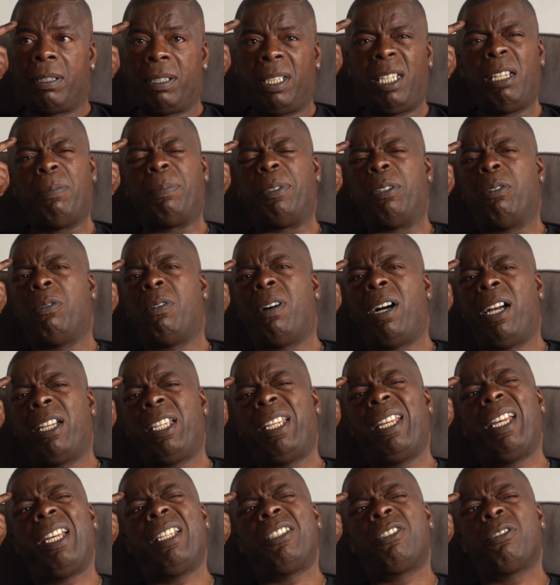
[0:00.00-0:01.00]
It'll be right,
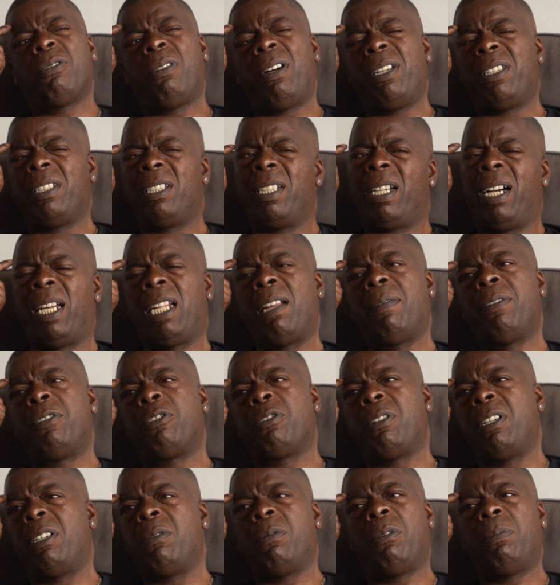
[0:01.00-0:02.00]
yeah, it's alright, you can go and have a
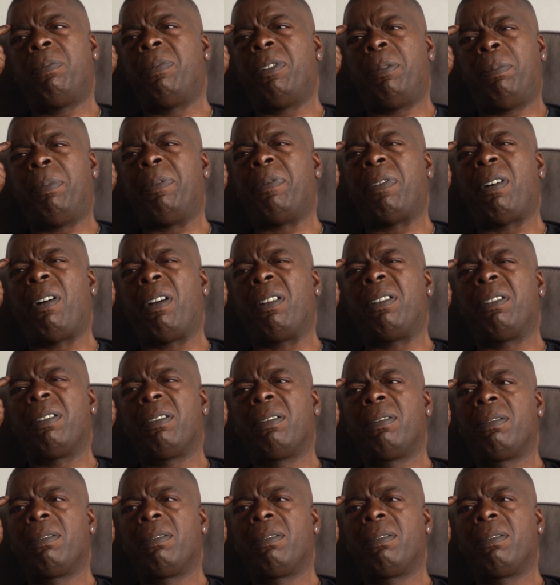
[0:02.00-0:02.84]
drink, we'll be fine.